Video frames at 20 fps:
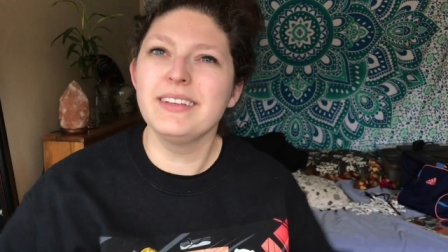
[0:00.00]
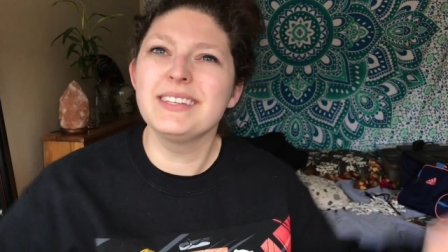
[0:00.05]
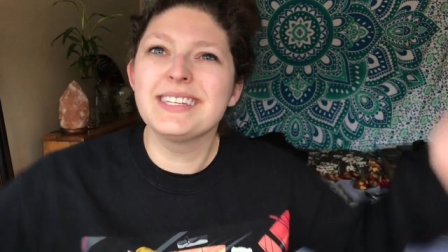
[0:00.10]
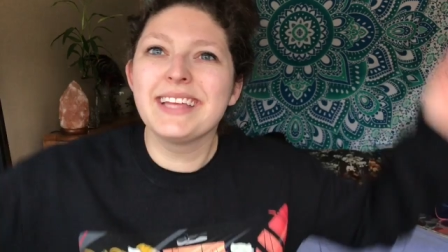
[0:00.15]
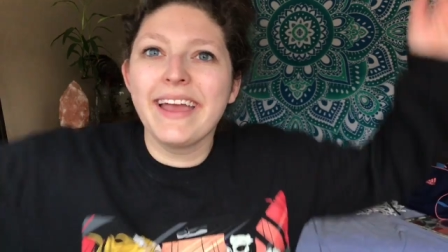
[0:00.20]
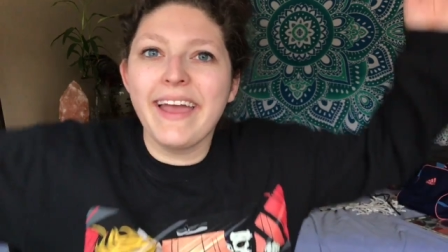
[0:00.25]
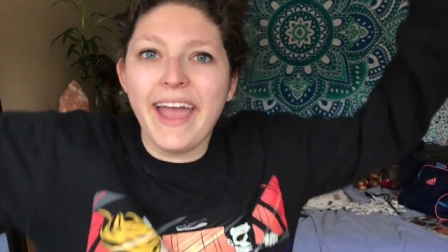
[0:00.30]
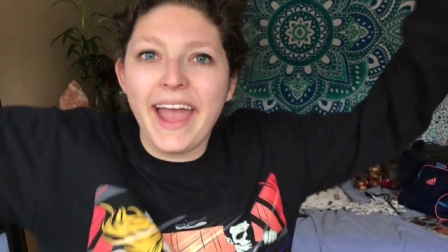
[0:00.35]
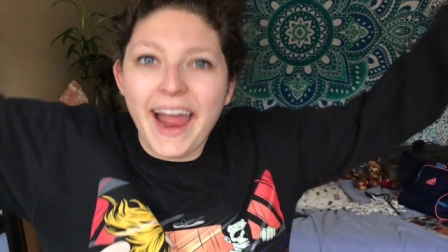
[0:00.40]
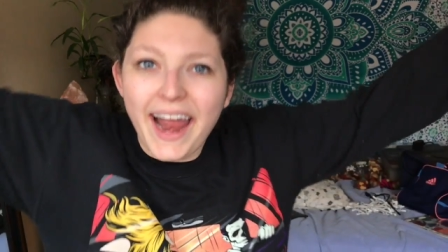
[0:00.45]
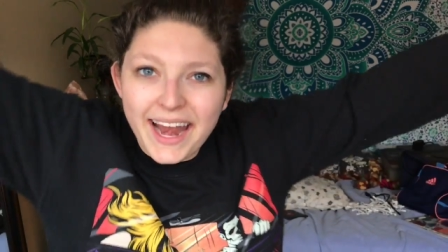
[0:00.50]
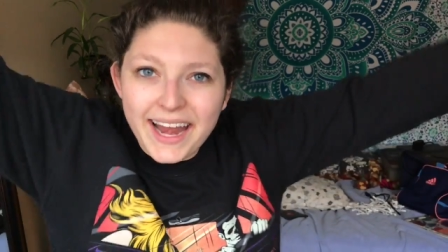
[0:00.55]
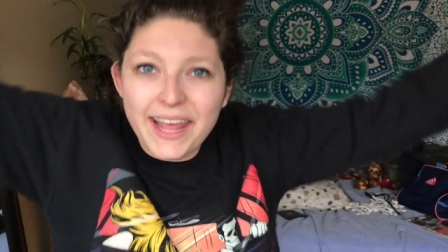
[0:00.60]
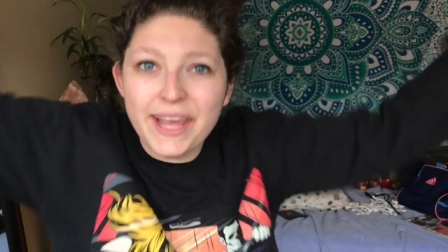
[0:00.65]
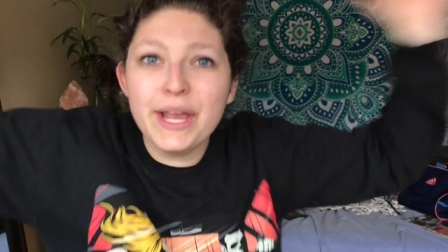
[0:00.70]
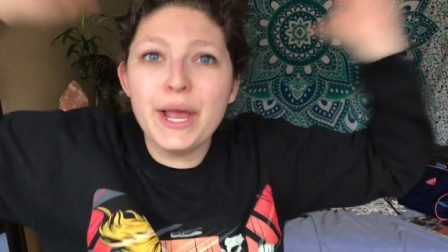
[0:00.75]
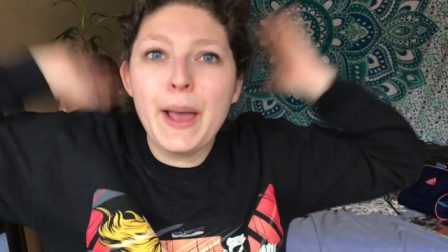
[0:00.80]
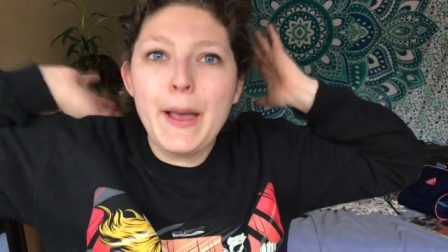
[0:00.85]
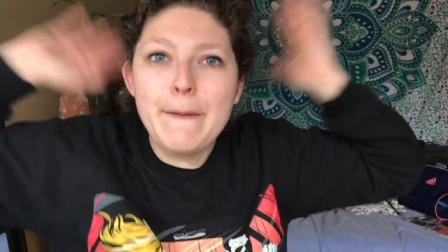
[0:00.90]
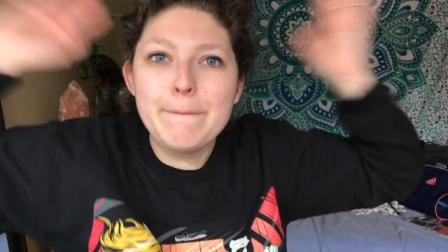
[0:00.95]
this get
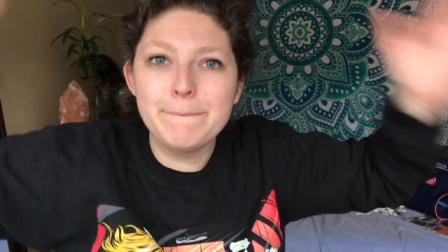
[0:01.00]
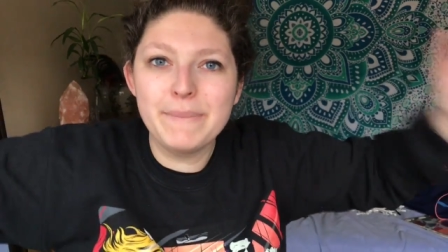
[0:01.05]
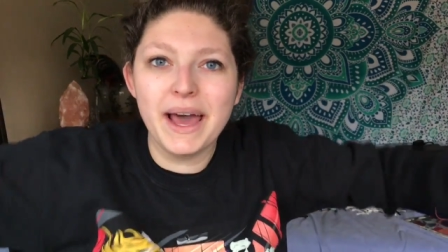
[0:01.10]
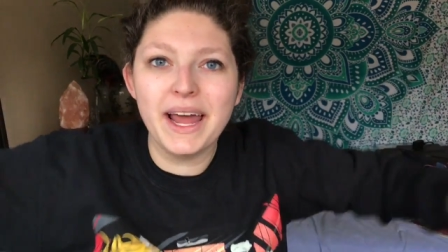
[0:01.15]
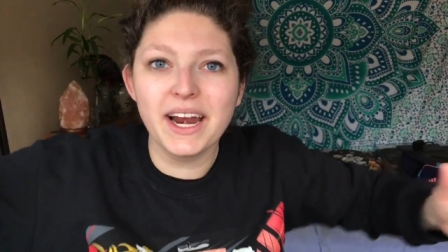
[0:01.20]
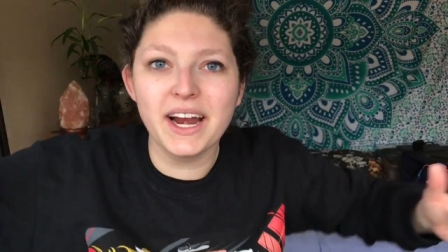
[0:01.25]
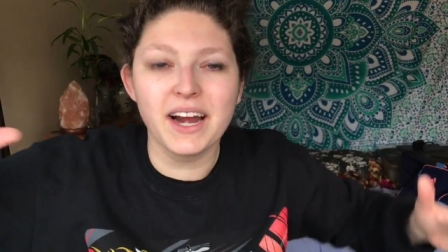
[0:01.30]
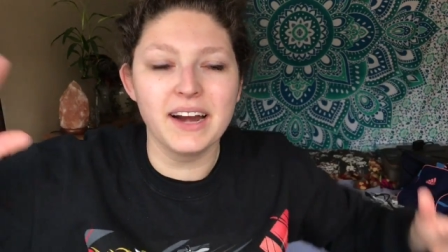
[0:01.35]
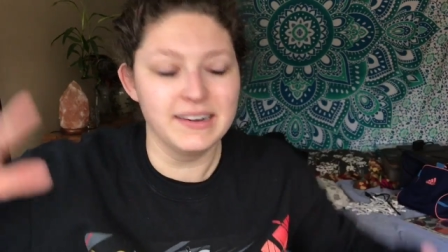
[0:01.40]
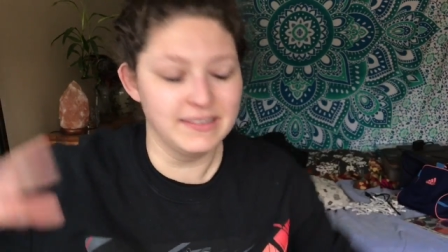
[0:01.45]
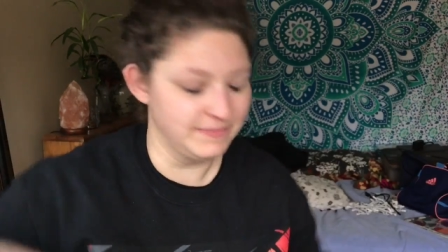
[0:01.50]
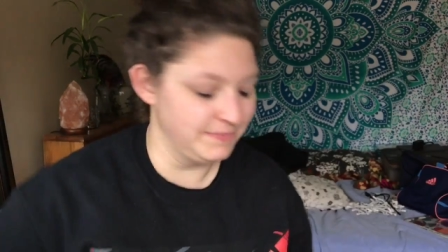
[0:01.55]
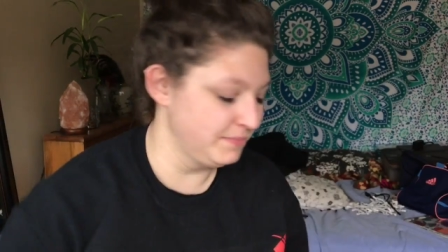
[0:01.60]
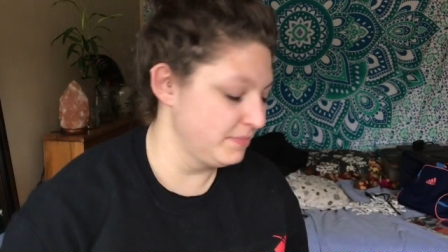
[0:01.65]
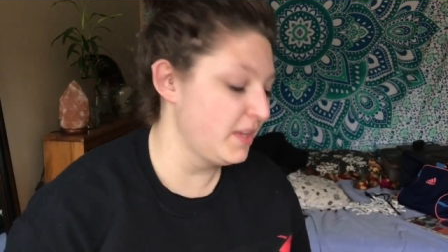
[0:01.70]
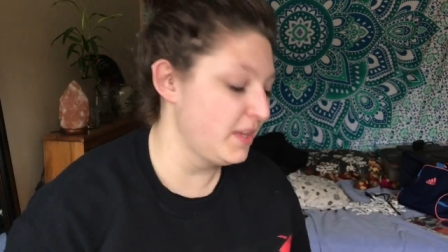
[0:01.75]
any better?